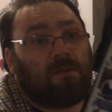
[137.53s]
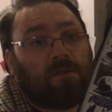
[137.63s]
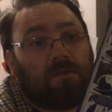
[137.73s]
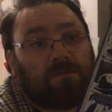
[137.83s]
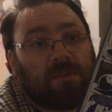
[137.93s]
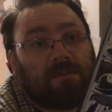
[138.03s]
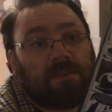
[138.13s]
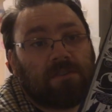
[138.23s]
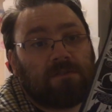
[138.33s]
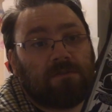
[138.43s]
of the
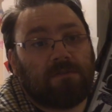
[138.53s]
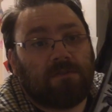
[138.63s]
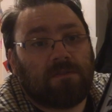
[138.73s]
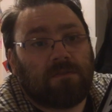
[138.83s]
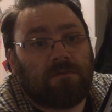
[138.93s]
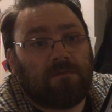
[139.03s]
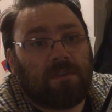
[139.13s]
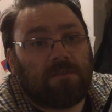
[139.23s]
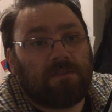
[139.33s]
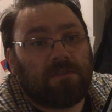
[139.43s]
adventures,
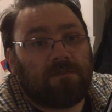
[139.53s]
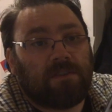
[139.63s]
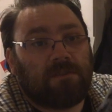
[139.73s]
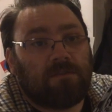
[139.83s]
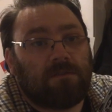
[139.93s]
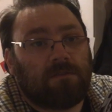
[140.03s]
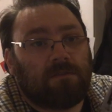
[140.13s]
various adventures.